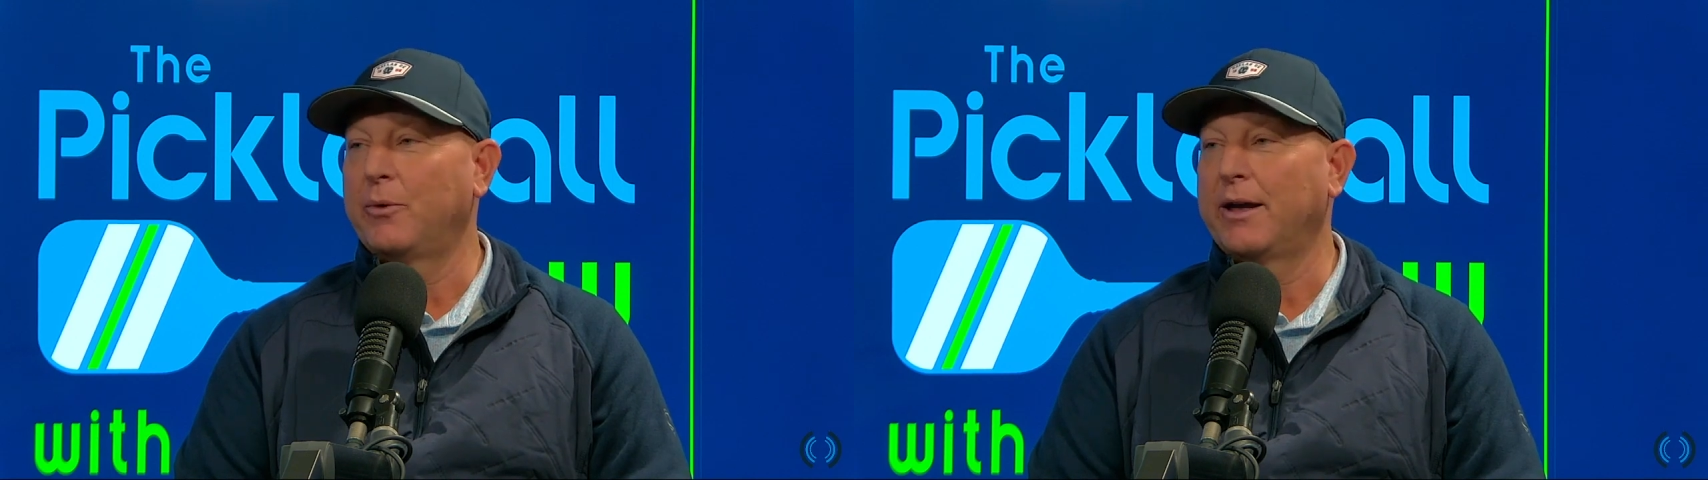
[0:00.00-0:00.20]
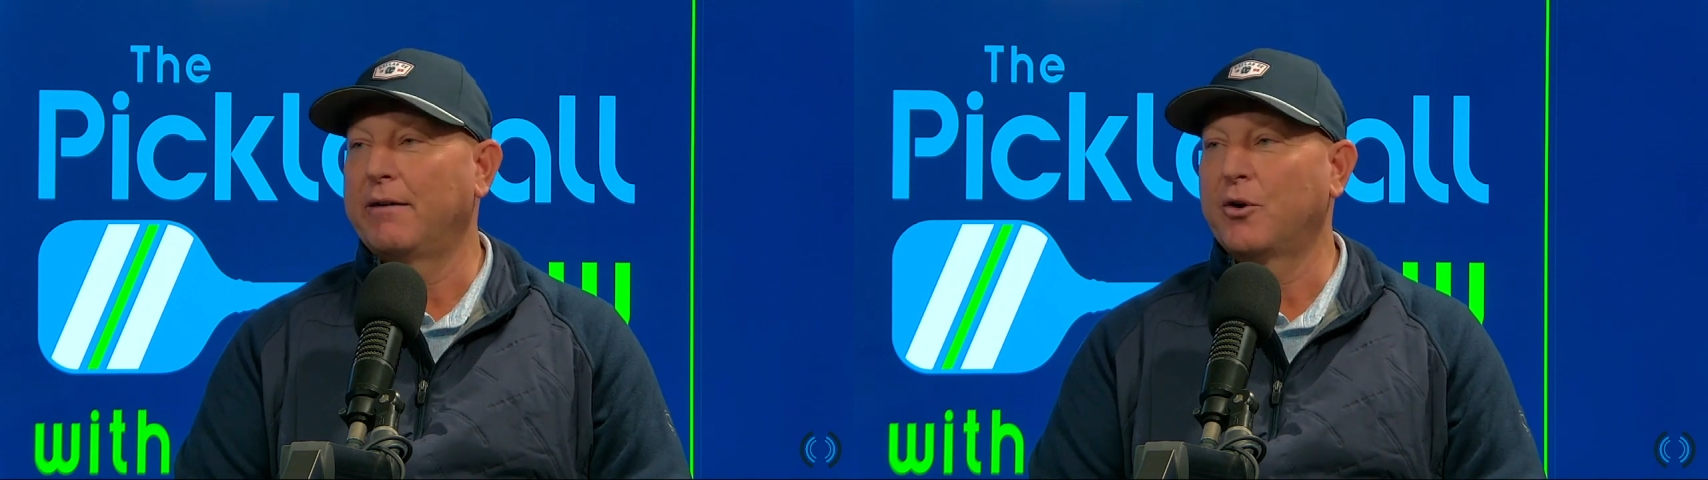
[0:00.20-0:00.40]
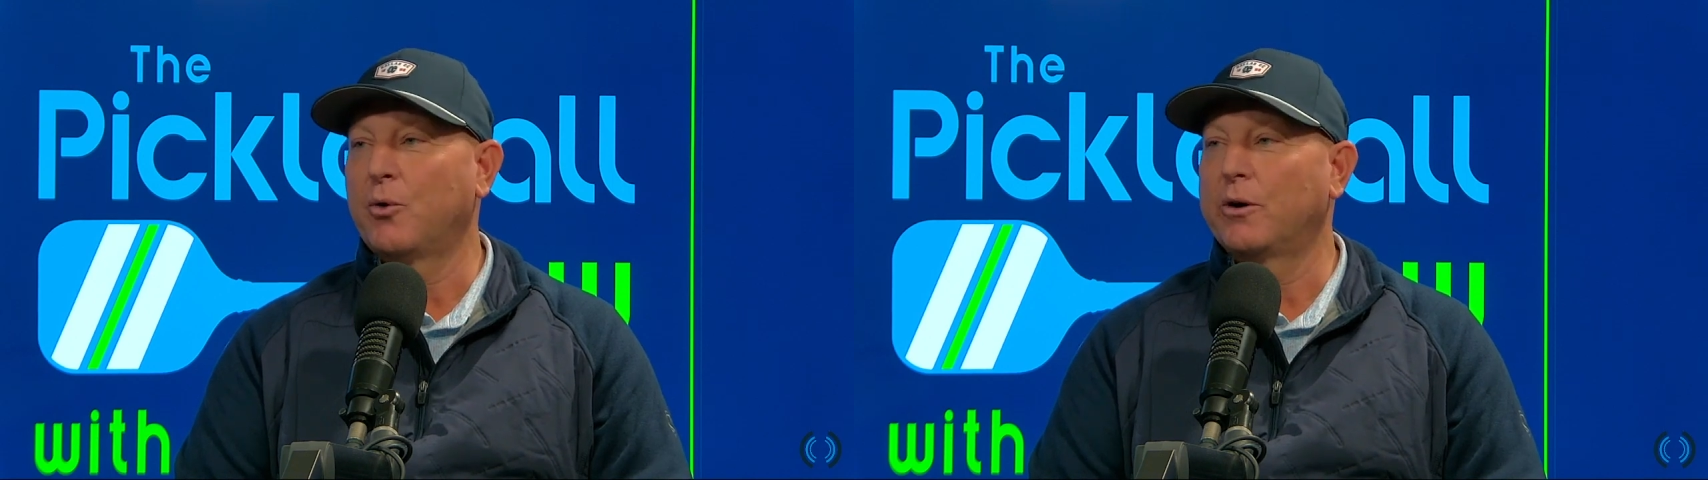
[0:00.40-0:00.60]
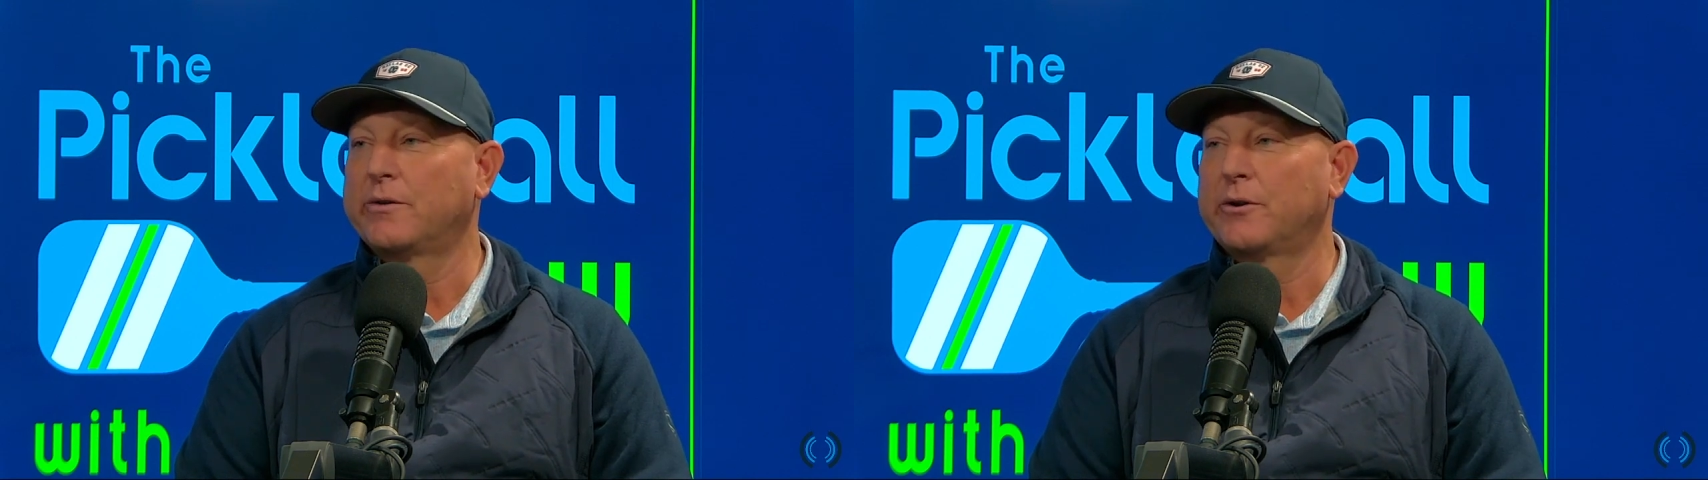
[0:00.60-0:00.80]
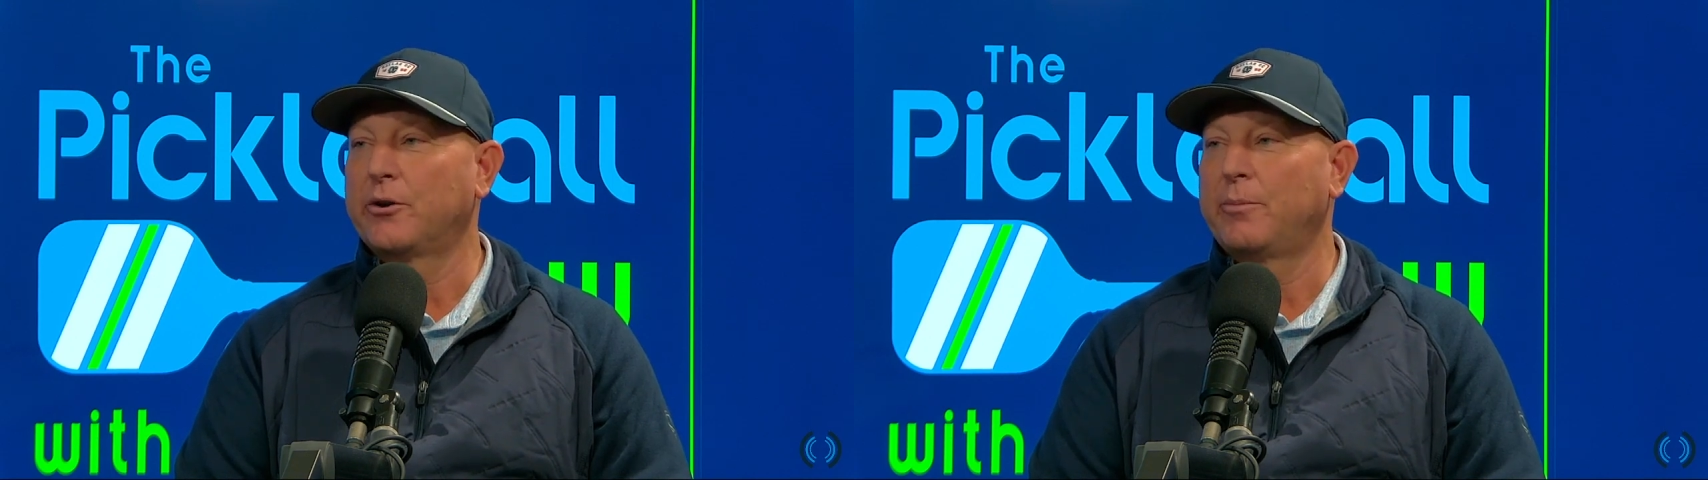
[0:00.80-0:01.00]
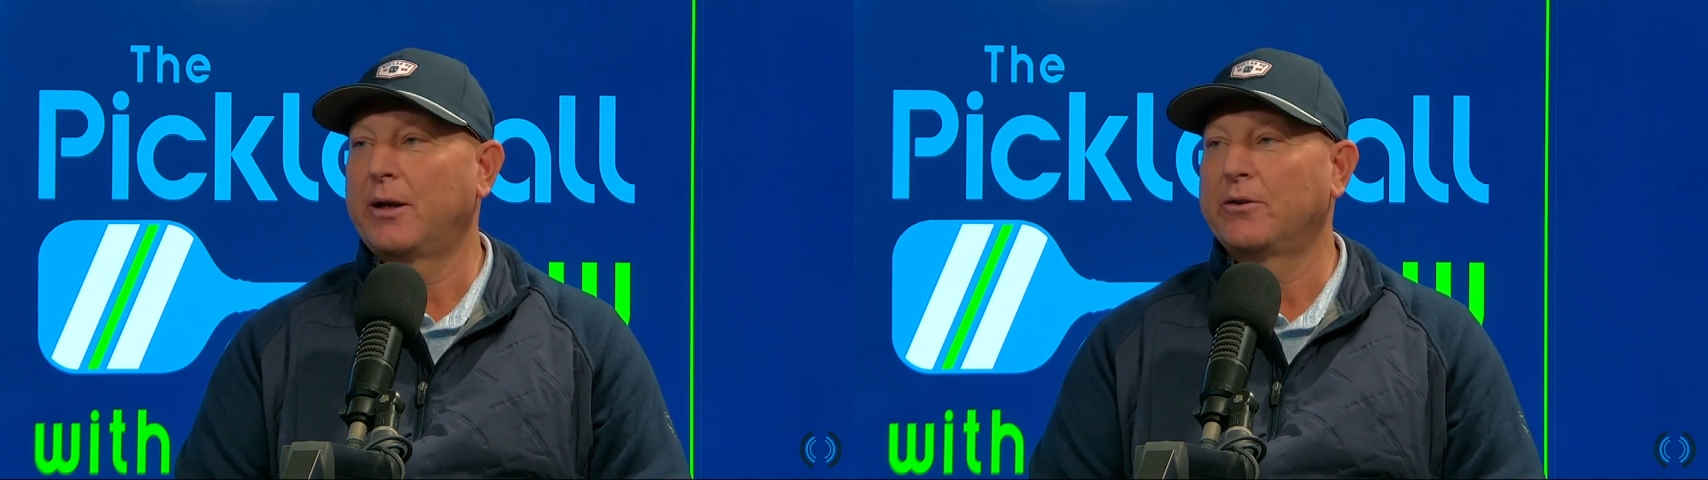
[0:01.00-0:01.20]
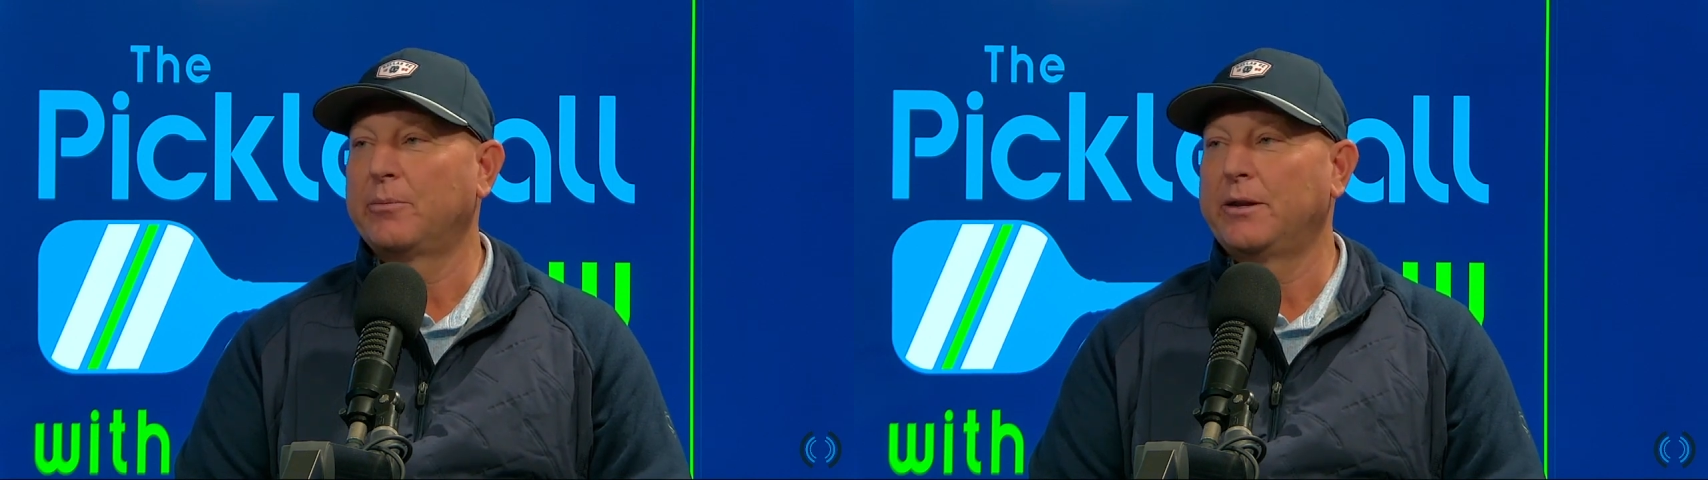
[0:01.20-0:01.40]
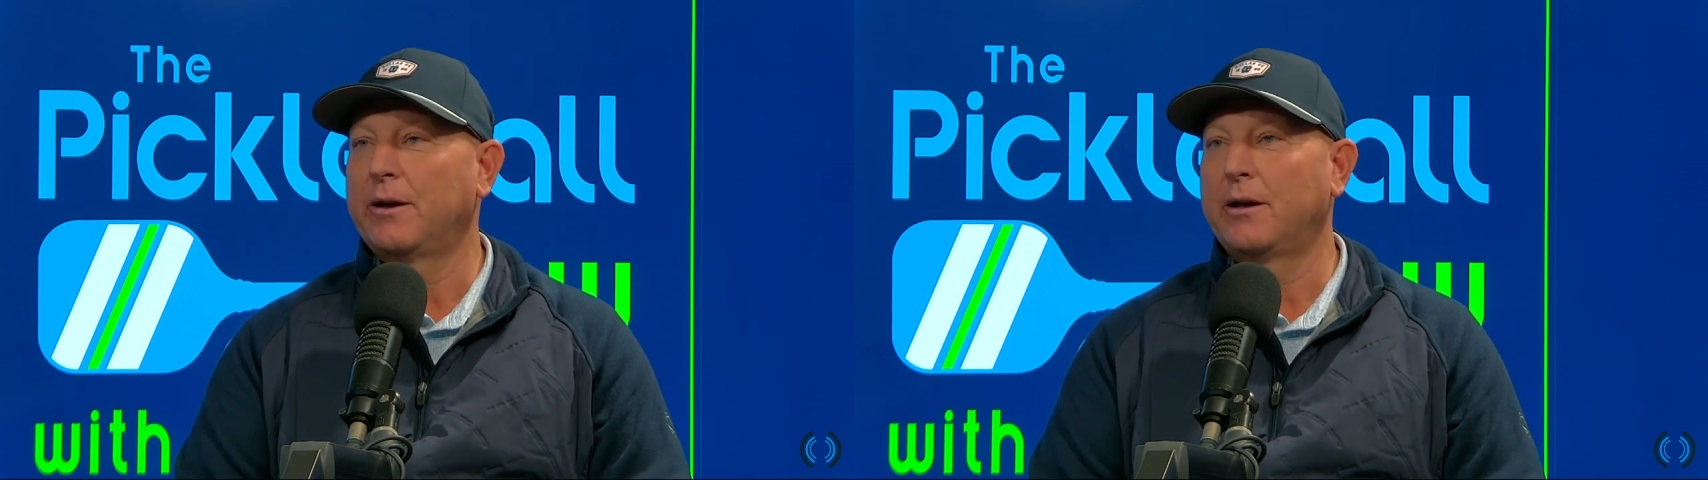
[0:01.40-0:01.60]
We have courts that are about to
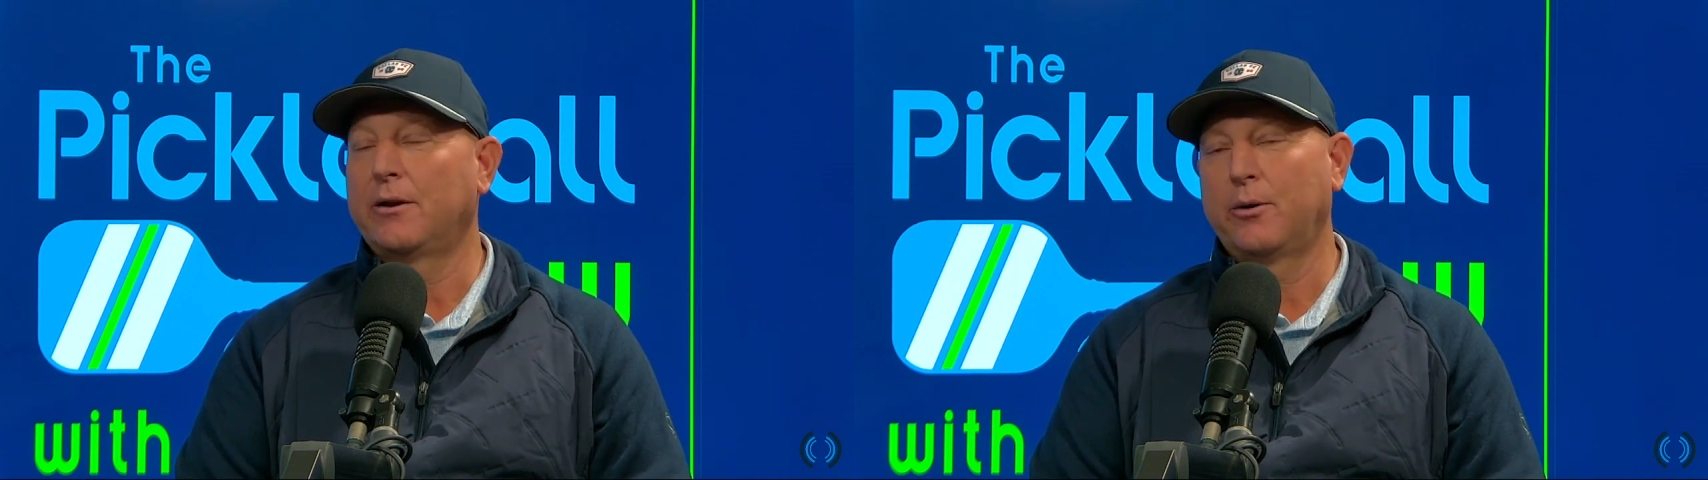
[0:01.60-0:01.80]
be done,